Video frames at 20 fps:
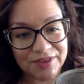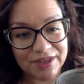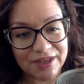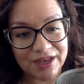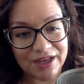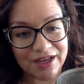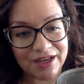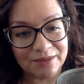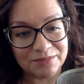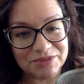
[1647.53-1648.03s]

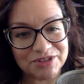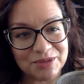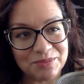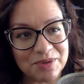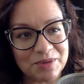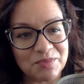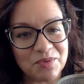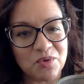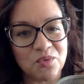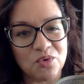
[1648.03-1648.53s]
Some
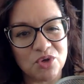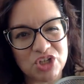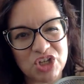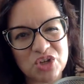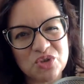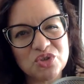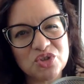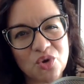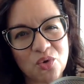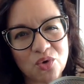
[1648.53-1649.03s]
people will
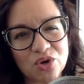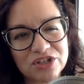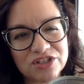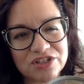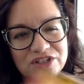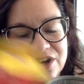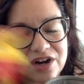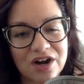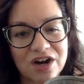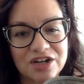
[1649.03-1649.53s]
use
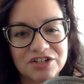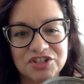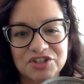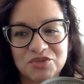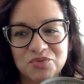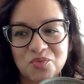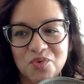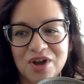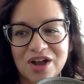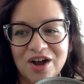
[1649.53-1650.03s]
cornstarch
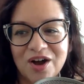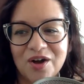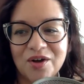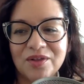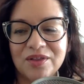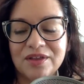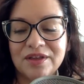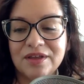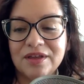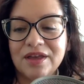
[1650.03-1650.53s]
as
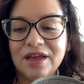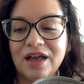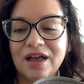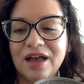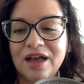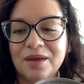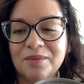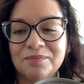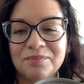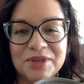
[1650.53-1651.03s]
well.
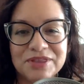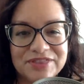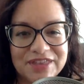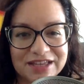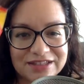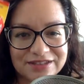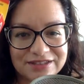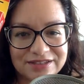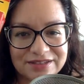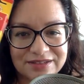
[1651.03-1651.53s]
But
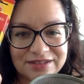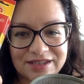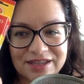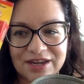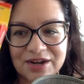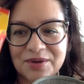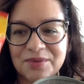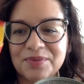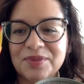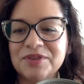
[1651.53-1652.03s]
that's, you
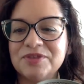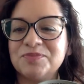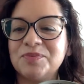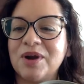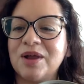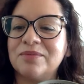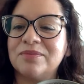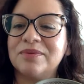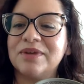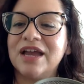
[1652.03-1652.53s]
know, this
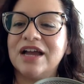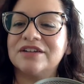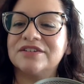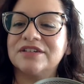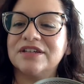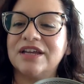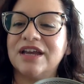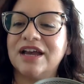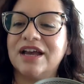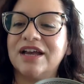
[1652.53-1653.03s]
probably
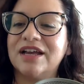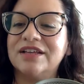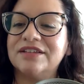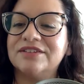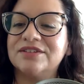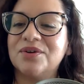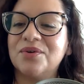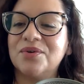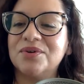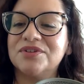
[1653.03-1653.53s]
actually
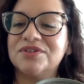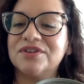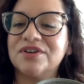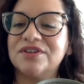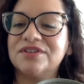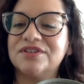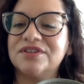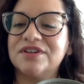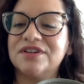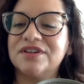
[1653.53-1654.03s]
has
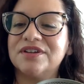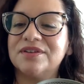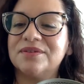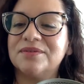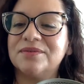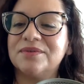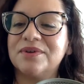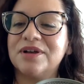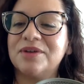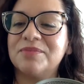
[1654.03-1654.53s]
cornstarch in it.
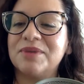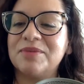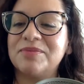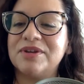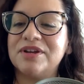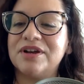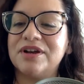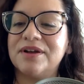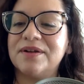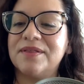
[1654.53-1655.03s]
Well,
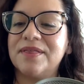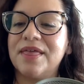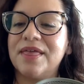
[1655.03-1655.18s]
maybe not.